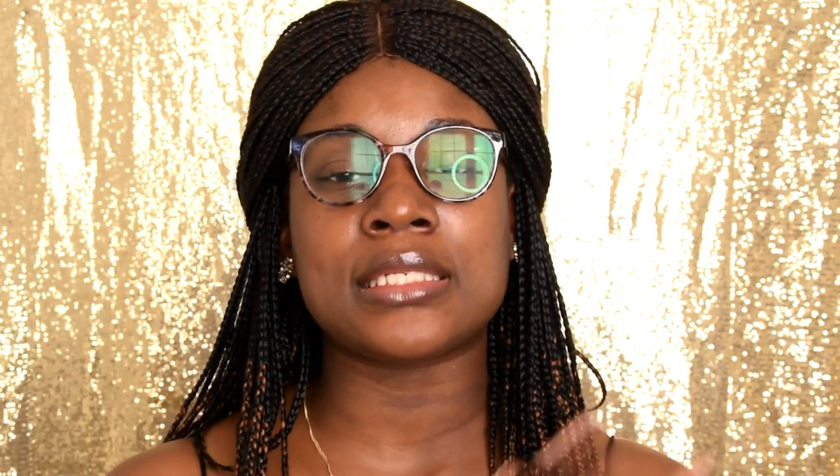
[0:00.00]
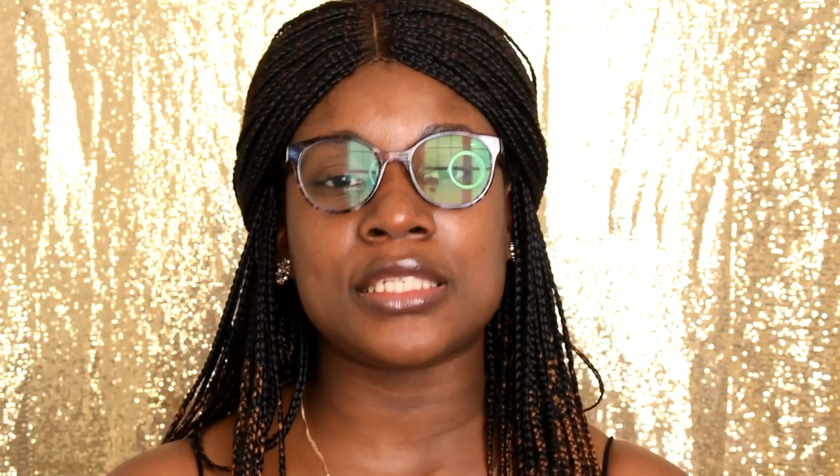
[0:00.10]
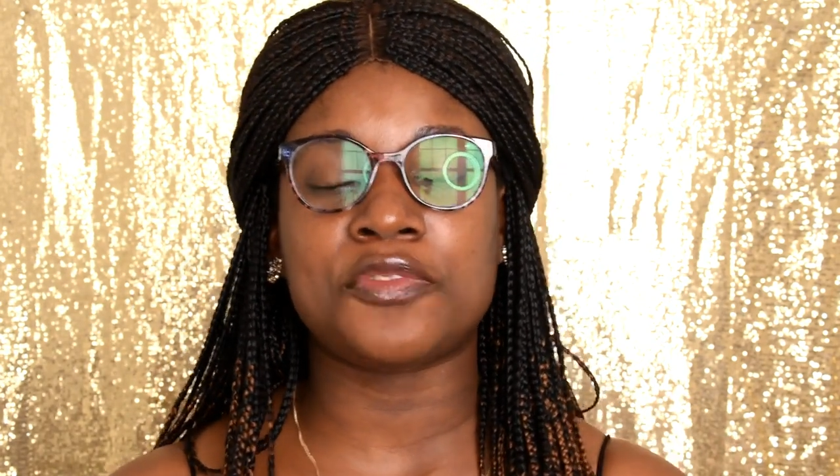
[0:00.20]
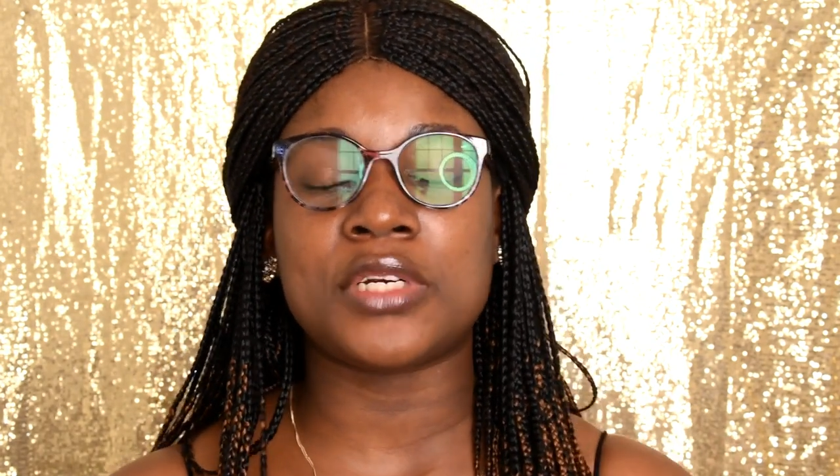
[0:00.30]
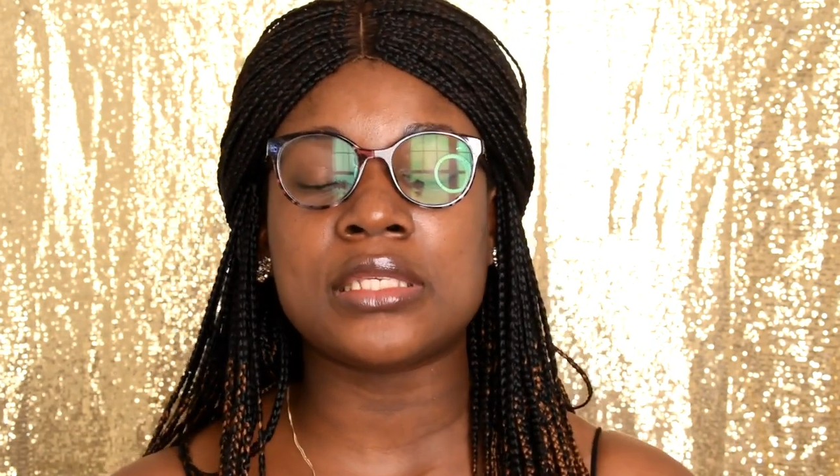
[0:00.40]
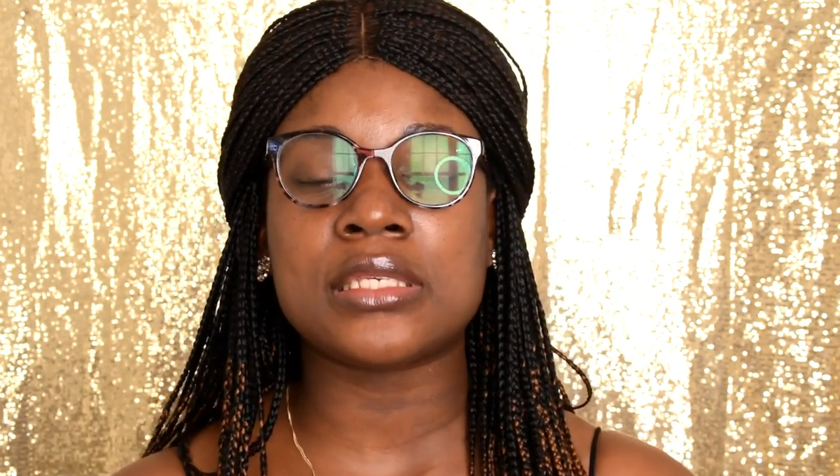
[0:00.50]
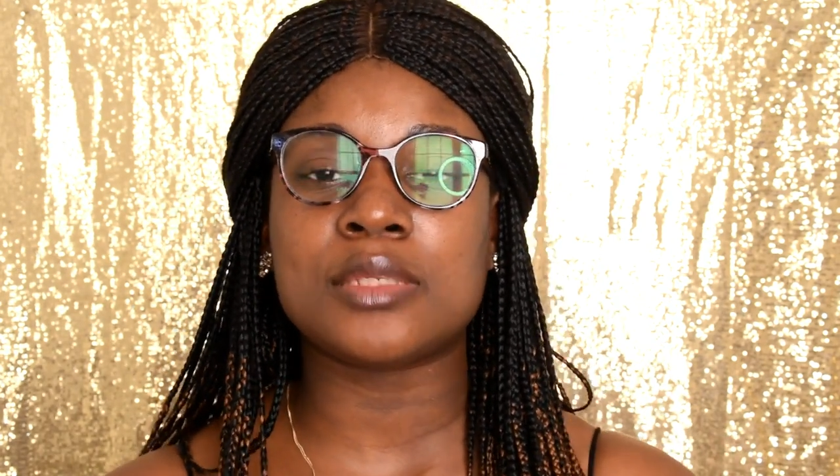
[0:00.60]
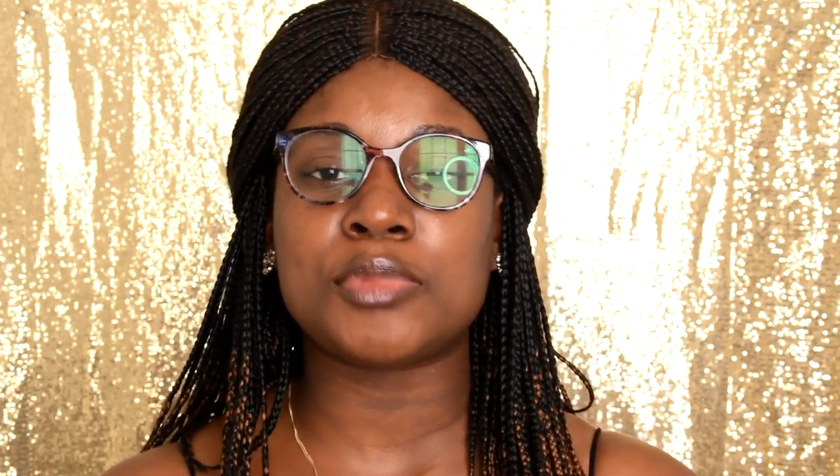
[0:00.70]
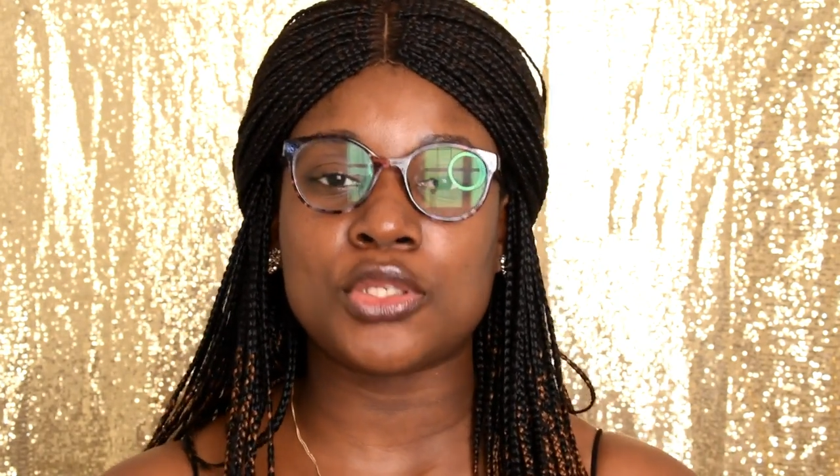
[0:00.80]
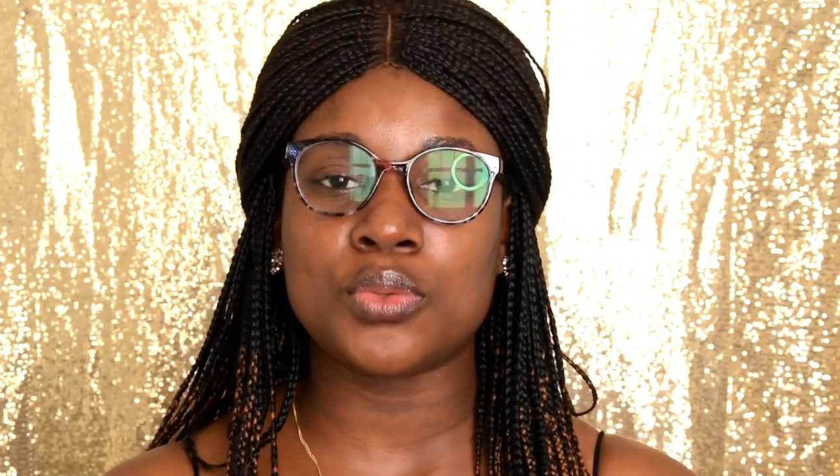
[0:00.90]

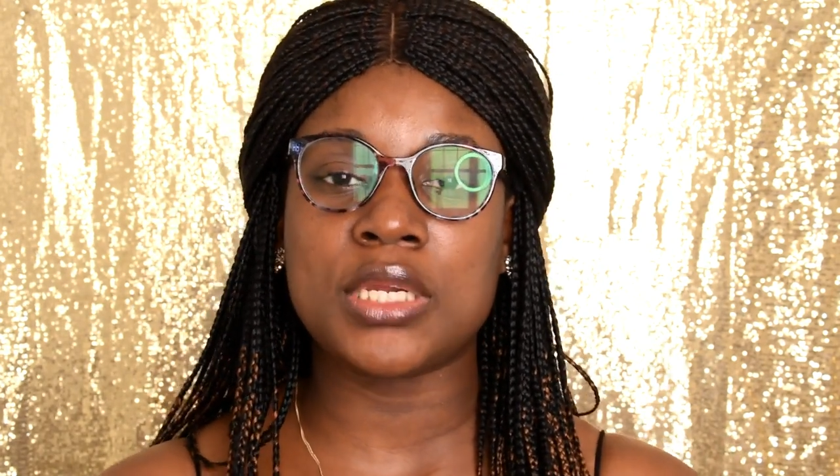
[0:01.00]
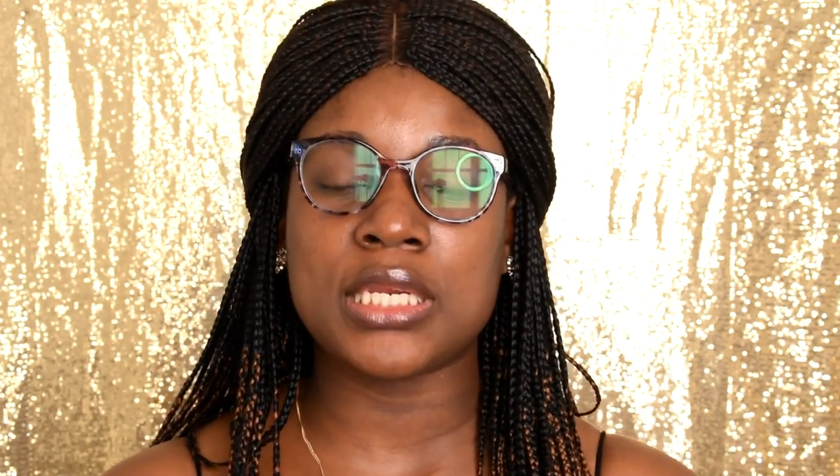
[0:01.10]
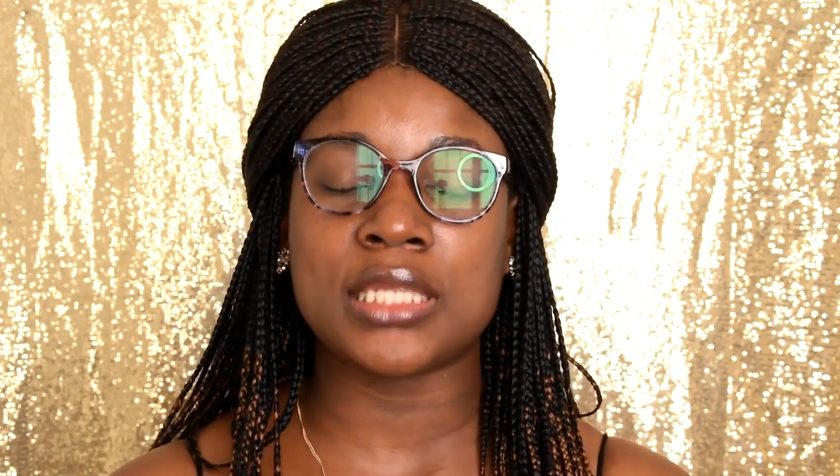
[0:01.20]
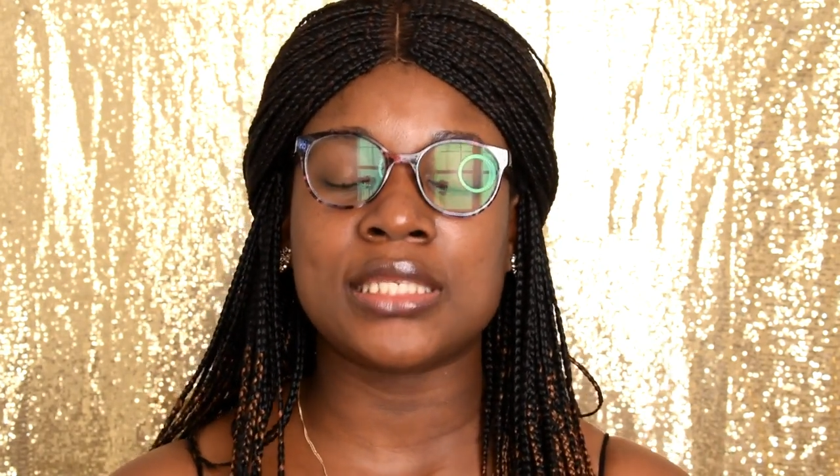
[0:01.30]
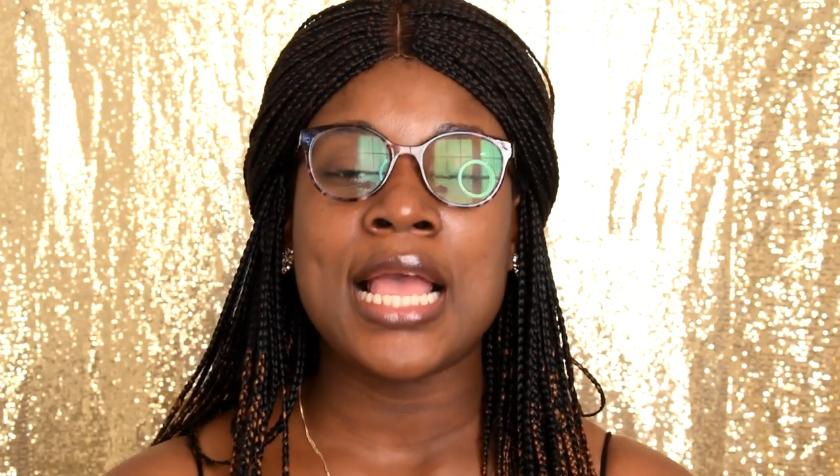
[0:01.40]
differences between it.